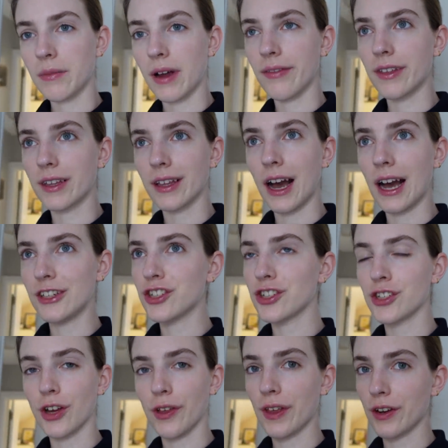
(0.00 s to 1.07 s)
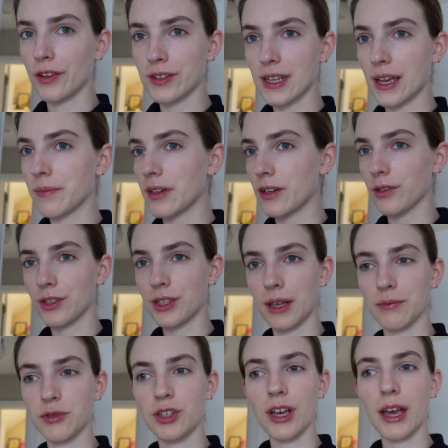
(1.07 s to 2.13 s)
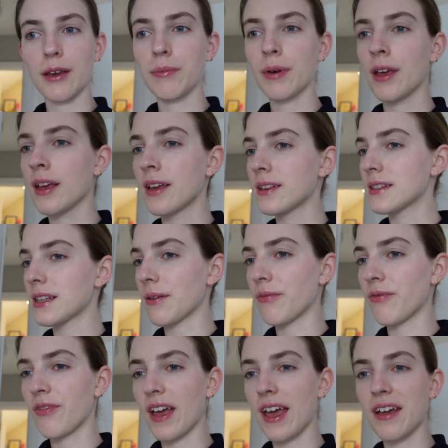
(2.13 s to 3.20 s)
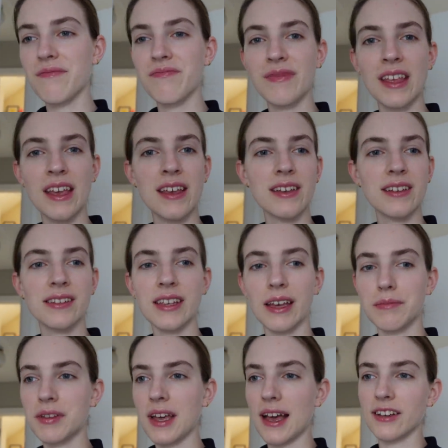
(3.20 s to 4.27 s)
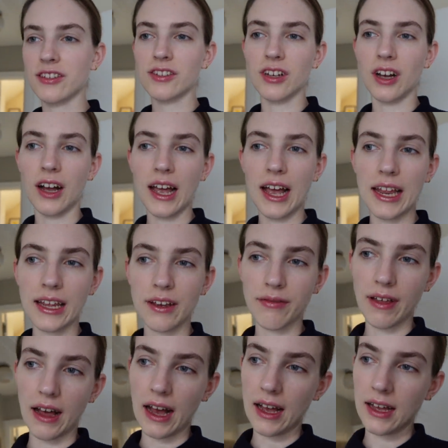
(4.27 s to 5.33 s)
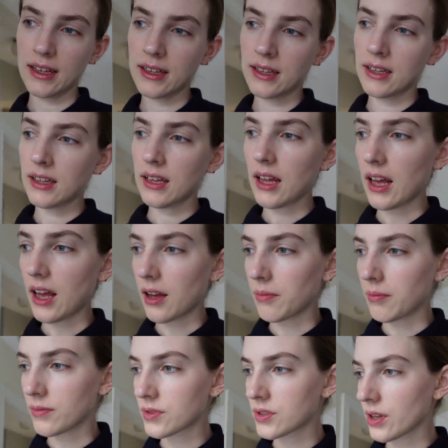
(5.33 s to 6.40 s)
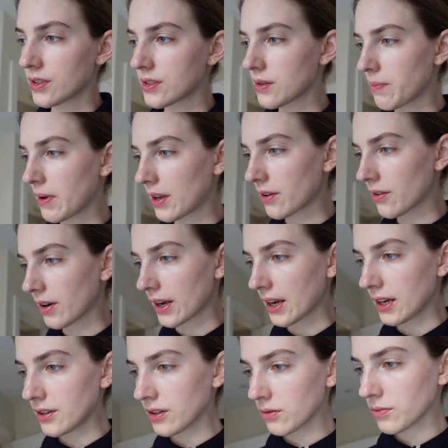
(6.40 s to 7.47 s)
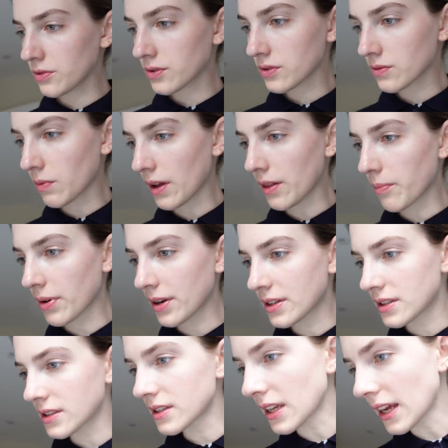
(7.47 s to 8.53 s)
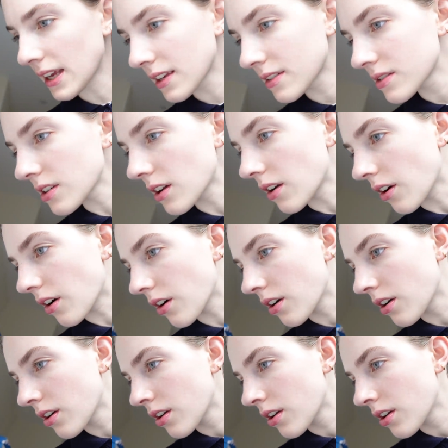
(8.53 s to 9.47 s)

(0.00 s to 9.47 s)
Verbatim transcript: Like, the, I just know they're not the same. They're not the same shape, same fit, same texture, any of that. Um, so it's a bit annoying. I don't know what's why the printer's taking so long.